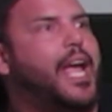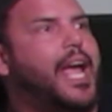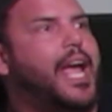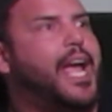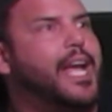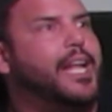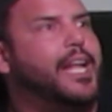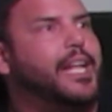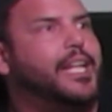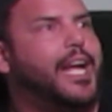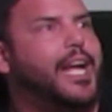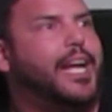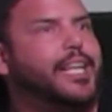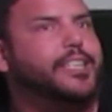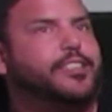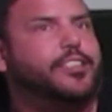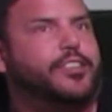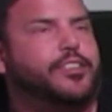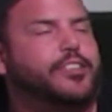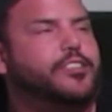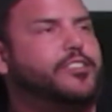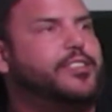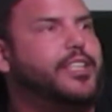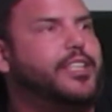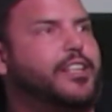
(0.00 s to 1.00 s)
And I
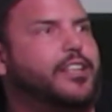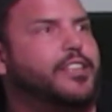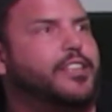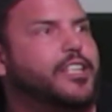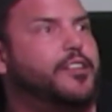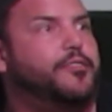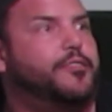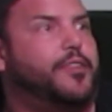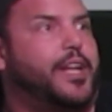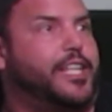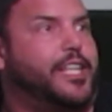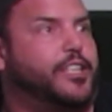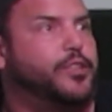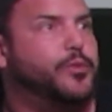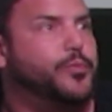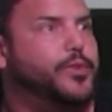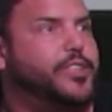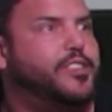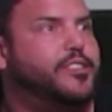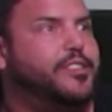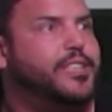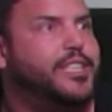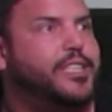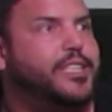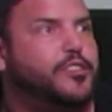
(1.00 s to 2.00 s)
tell you this out of love. And the
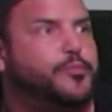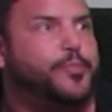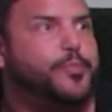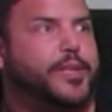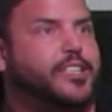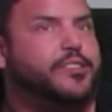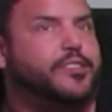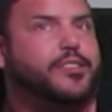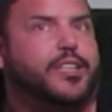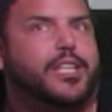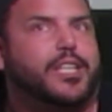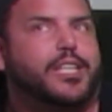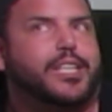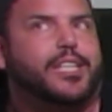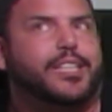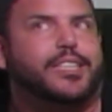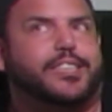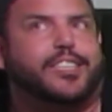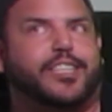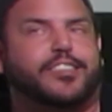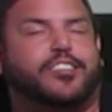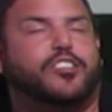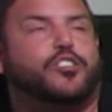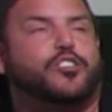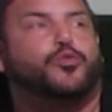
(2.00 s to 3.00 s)
reason is because
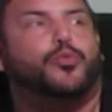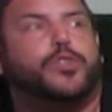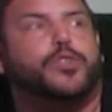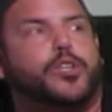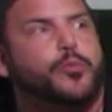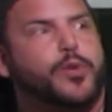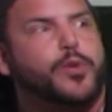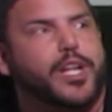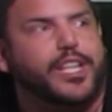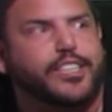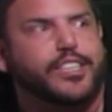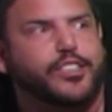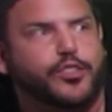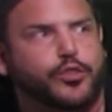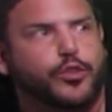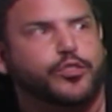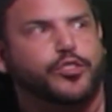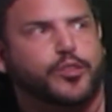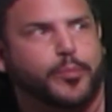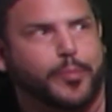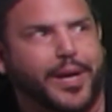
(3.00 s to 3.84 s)
this is what a reality show is